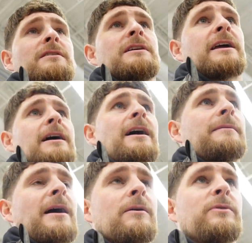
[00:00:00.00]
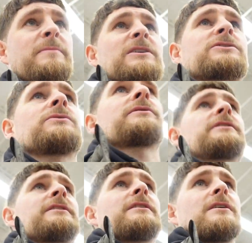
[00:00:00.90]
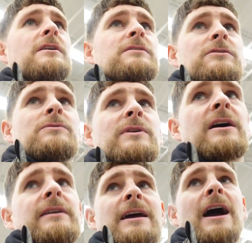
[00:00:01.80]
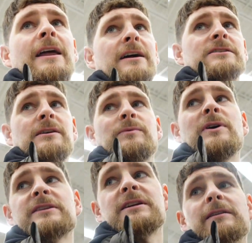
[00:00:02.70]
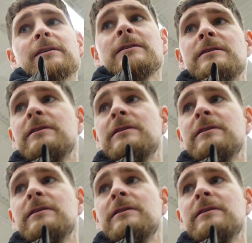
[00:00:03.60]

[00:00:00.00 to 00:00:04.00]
Like how we make sure that you and I can actually work together.